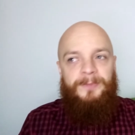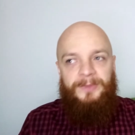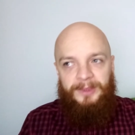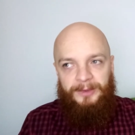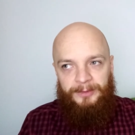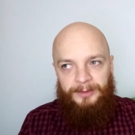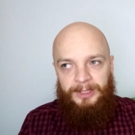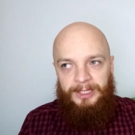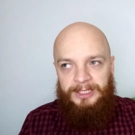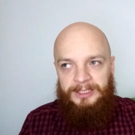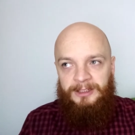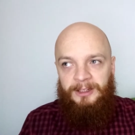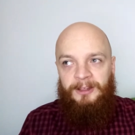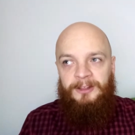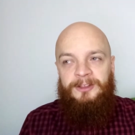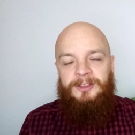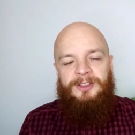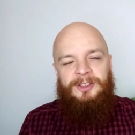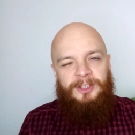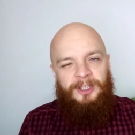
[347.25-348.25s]
Three
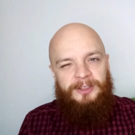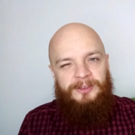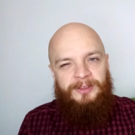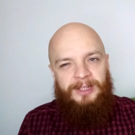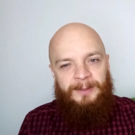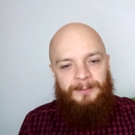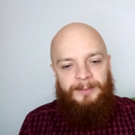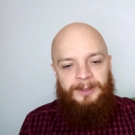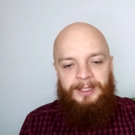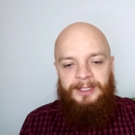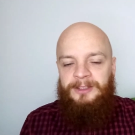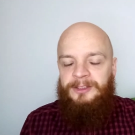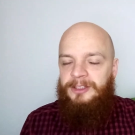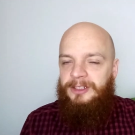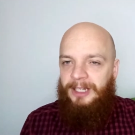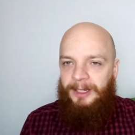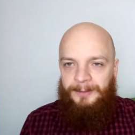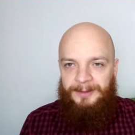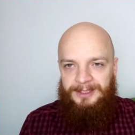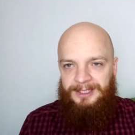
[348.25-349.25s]
stars. Just Rampage,
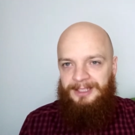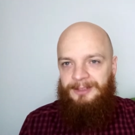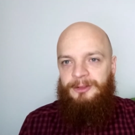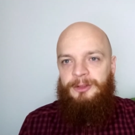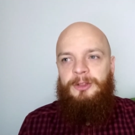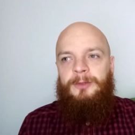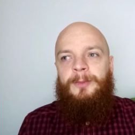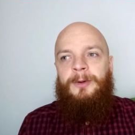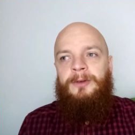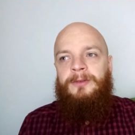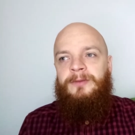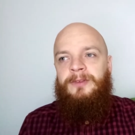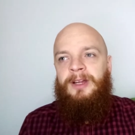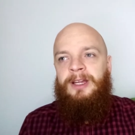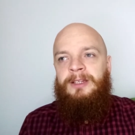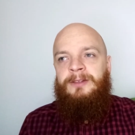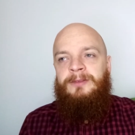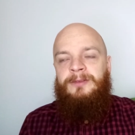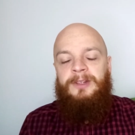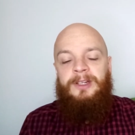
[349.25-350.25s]
I would say two point
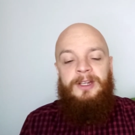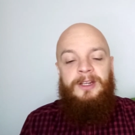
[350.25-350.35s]
five.